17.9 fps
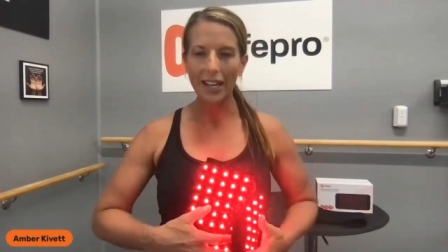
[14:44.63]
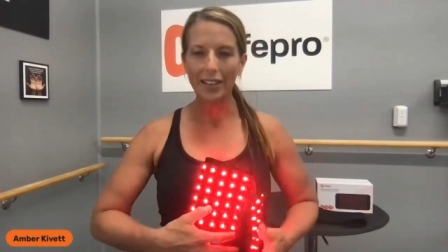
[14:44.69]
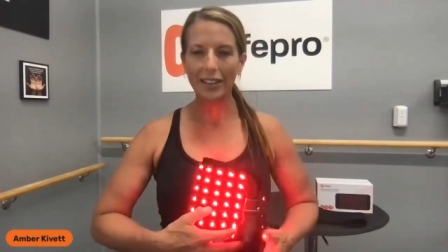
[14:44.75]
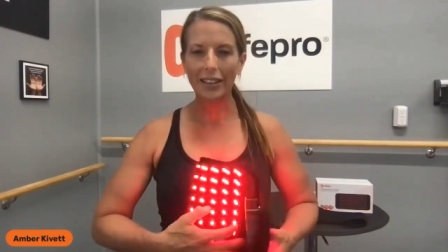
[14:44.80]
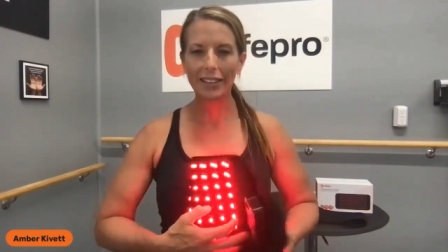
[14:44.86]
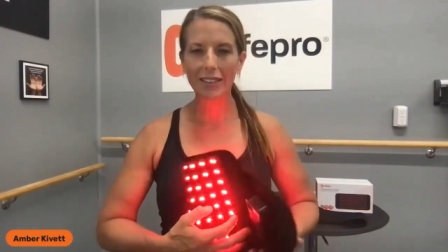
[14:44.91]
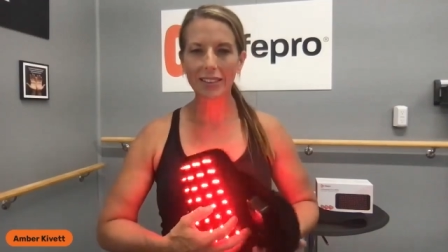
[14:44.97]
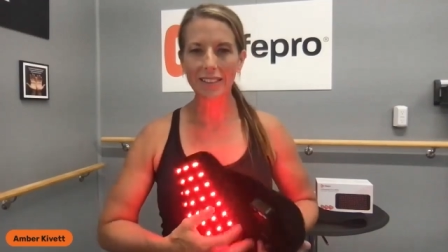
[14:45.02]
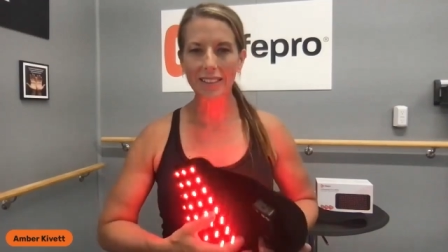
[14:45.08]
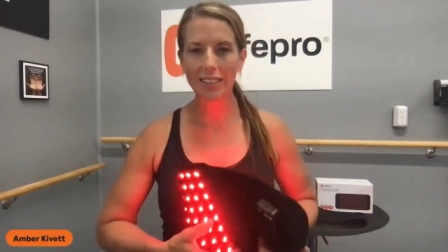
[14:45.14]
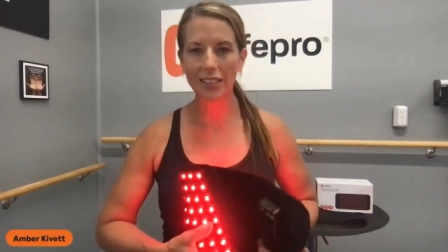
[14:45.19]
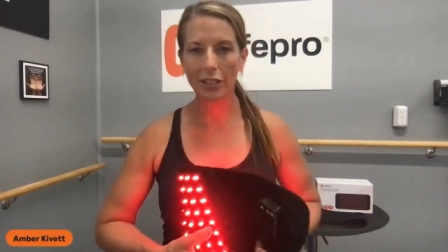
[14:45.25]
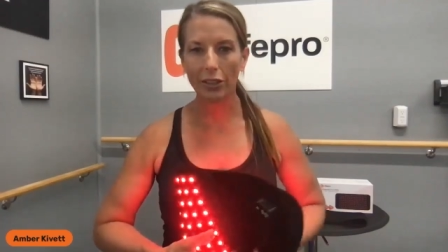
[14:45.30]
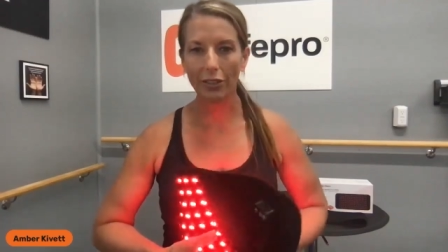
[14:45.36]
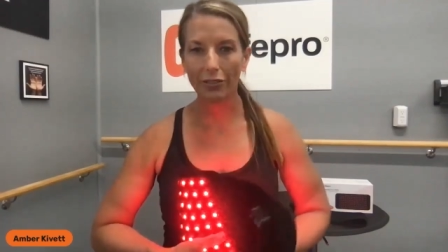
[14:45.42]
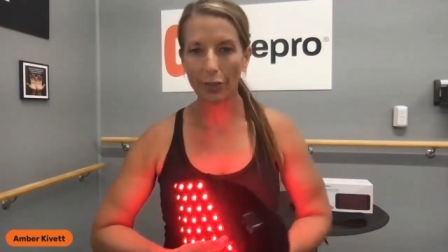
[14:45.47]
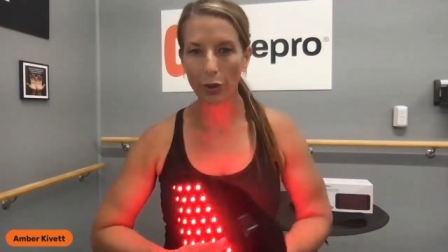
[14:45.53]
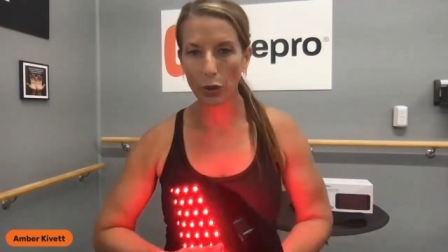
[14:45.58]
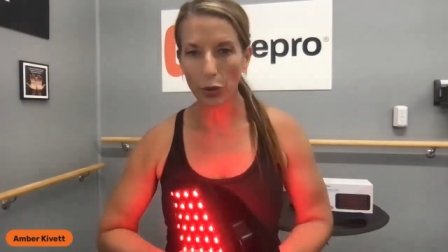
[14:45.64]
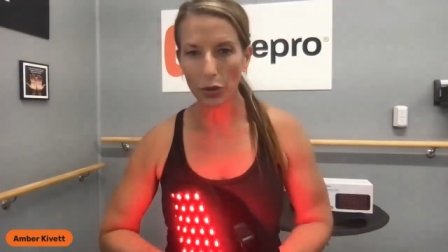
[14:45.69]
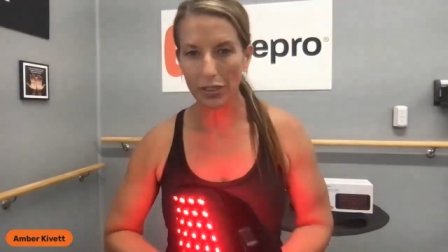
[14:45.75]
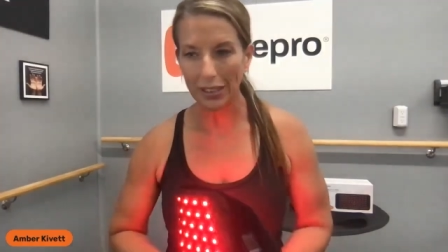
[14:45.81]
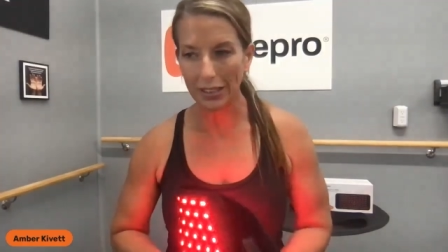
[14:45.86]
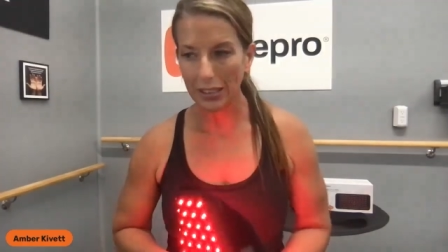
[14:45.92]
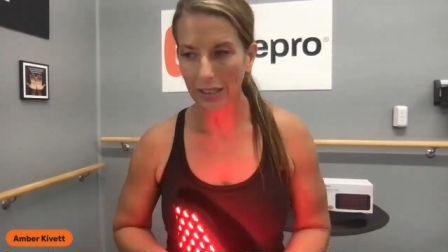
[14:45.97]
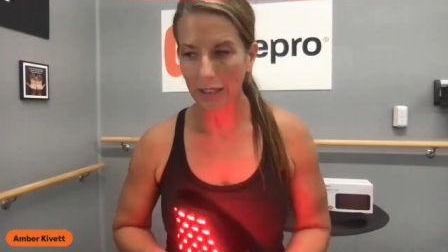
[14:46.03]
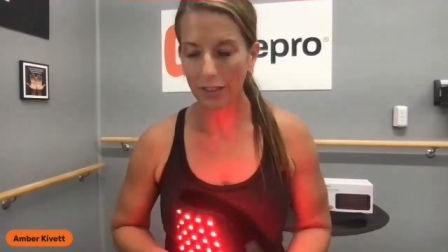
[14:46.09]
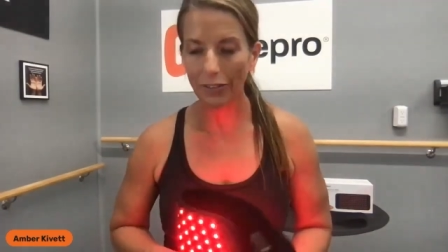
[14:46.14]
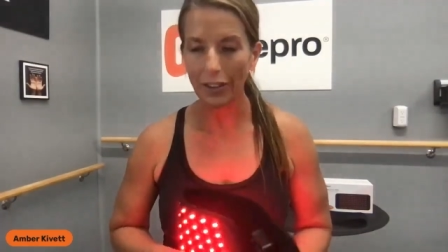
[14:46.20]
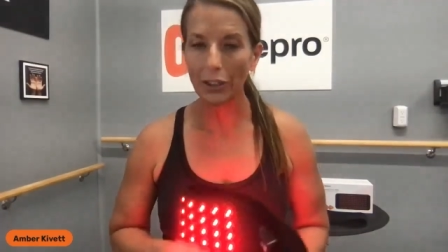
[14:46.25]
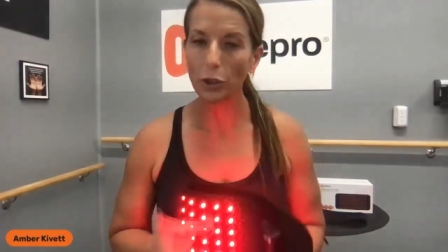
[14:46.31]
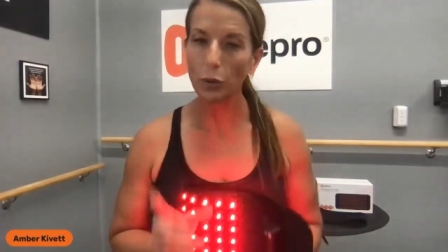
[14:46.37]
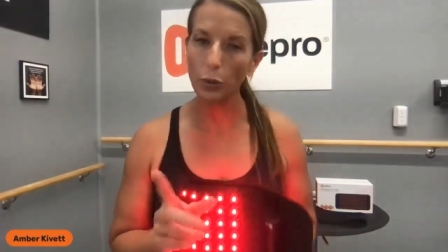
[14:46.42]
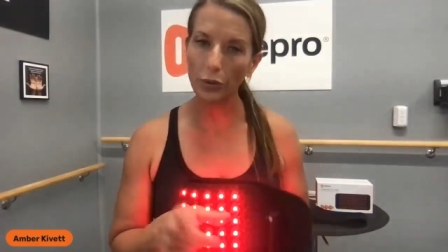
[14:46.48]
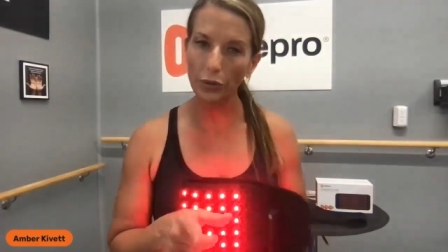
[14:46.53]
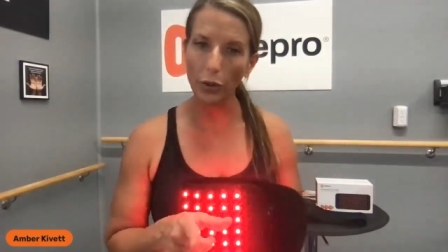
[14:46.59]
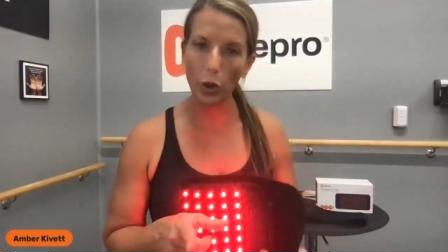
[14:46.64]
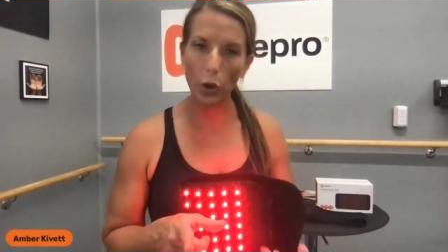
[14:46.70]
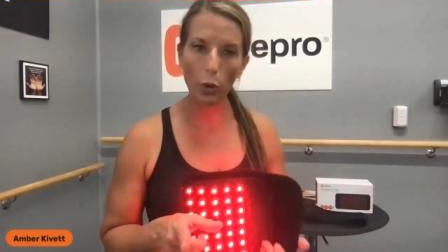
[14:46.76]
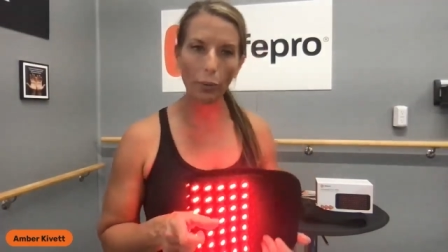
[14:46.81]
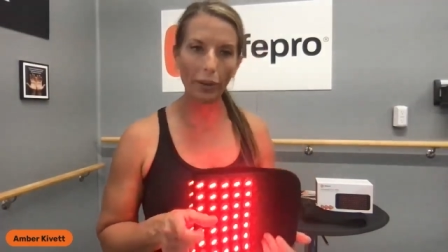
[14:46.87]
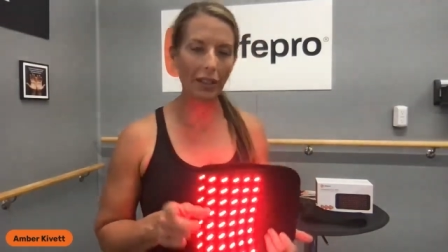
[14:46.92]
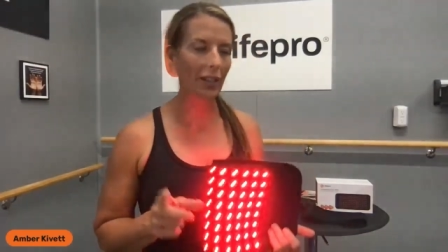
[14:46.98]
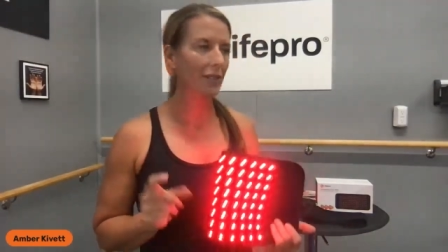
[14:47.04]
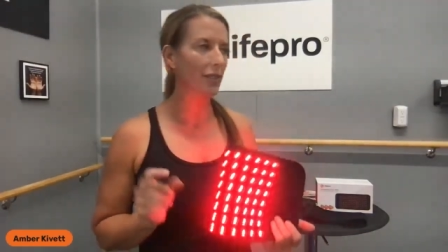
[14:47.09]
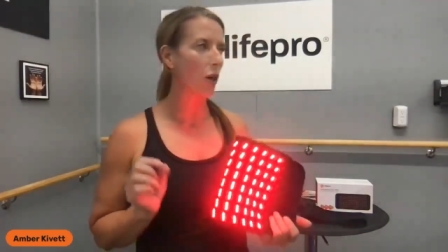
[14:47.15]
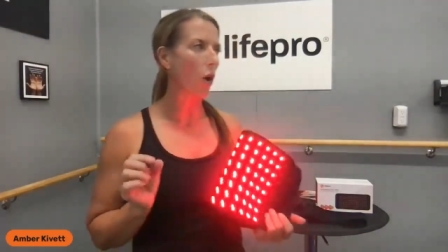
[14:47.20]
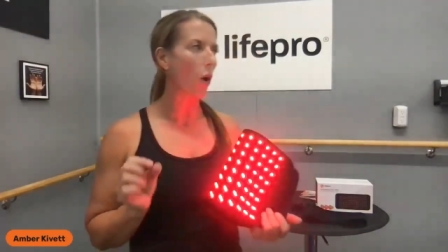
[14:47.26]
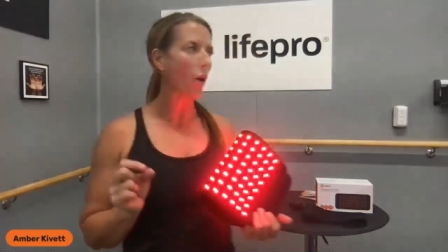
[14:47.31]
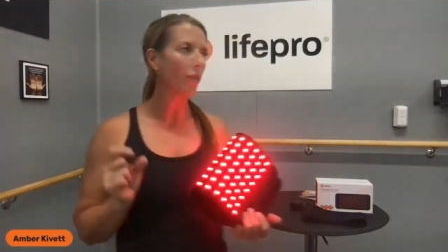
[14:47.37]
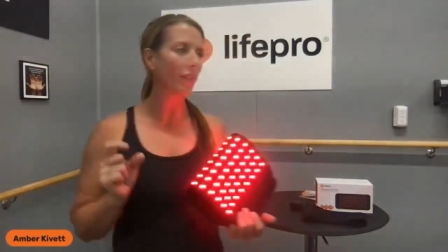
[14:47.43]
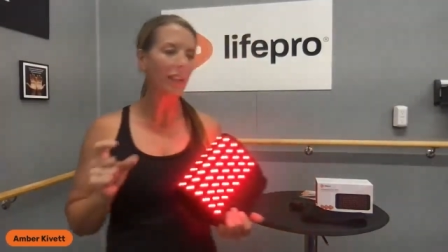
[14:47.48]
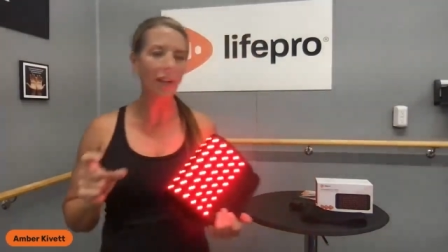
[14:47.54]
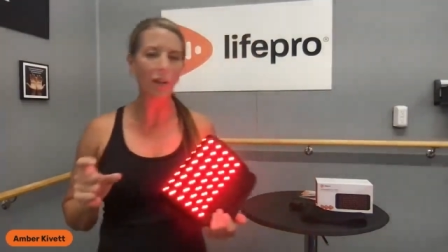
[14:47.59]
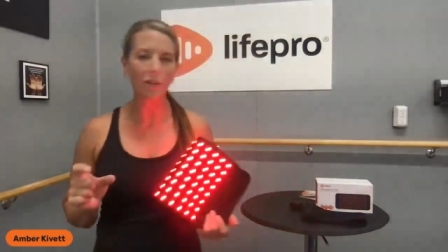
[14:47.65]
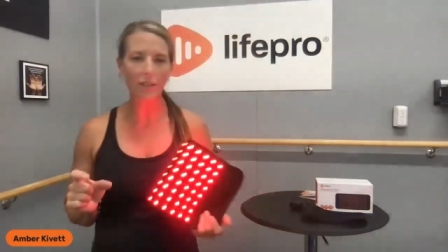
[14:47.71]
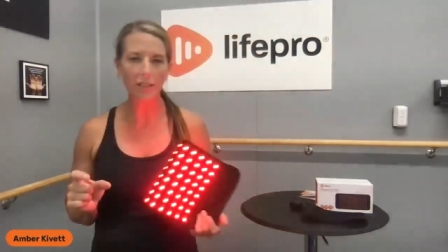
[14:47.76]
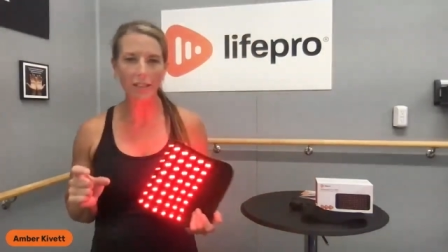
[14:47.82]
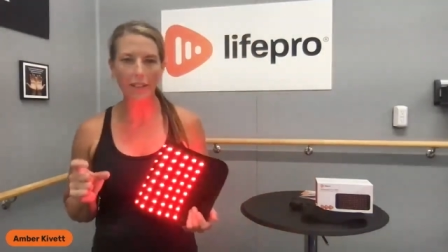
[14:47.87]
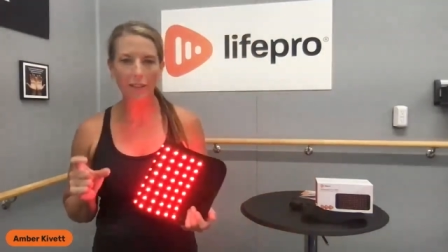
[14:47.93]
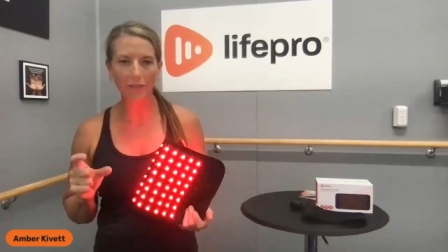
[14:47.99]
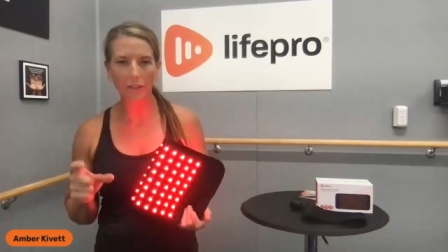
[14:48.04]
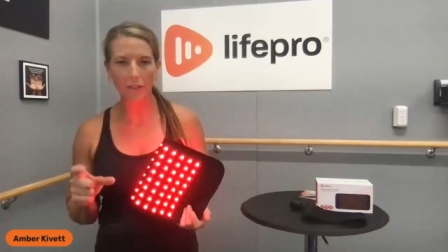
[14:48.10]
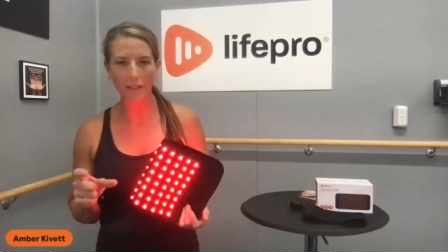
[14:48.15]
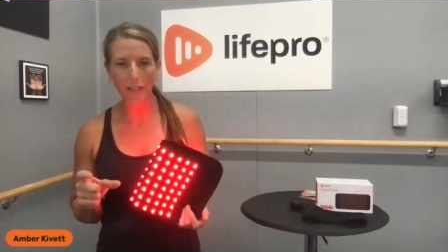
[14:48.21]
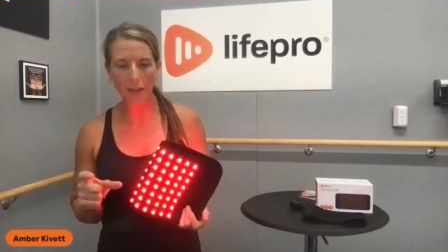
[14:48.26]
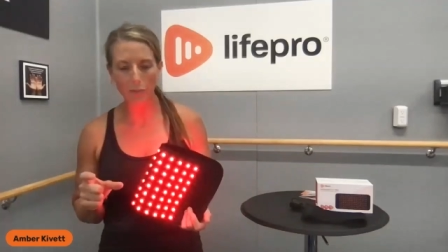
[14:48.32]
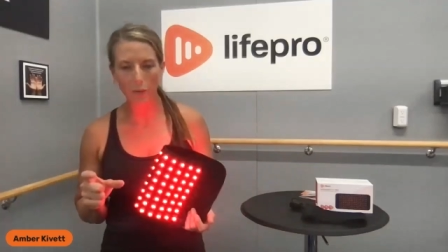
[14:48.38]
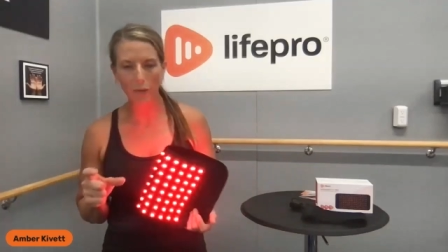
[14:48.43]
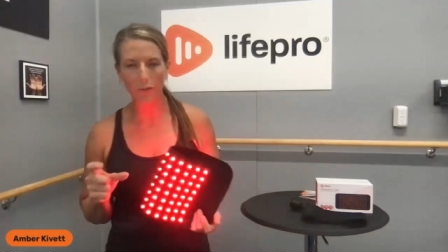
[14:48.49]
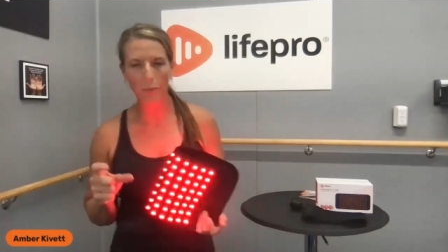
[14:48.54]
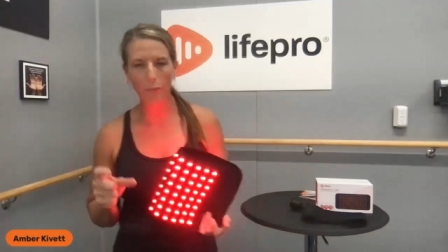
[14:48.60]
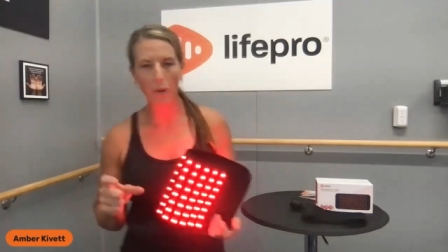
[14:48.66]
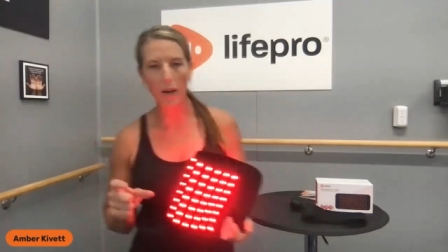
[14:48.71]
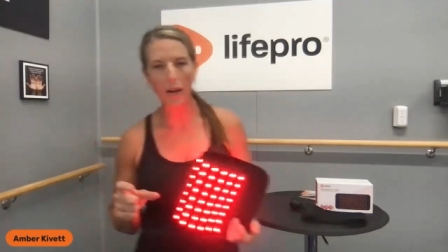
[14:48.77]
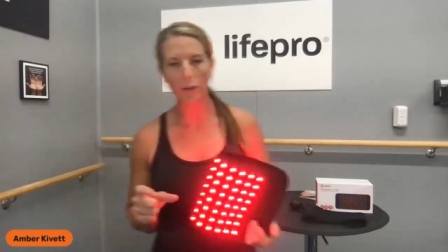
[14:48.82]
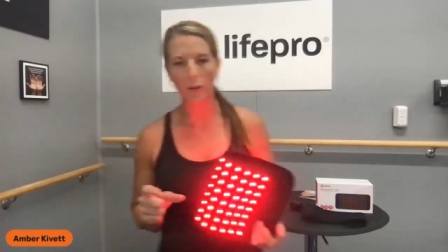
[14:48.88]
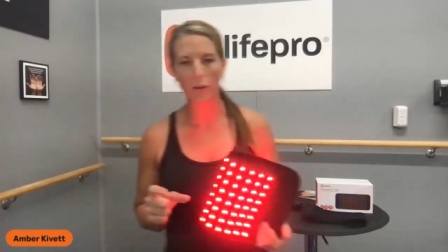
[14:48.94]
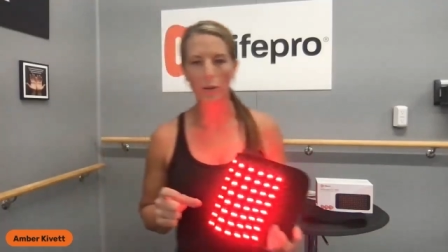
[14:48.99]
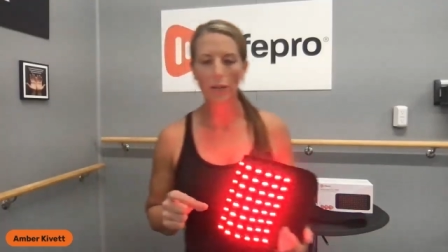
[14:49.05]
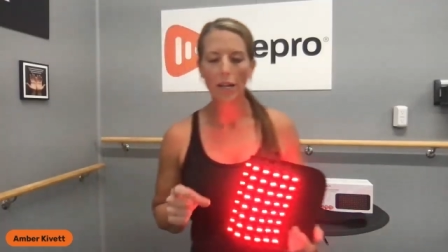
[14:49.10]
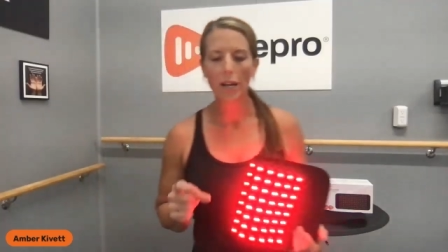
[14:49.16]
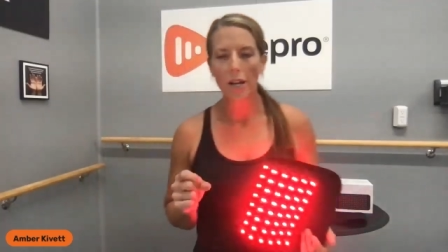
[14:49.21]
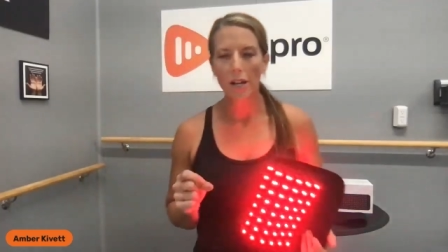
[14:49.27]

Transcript: that is considered photosensitive, and you will know because on the outside of the label of the bottle,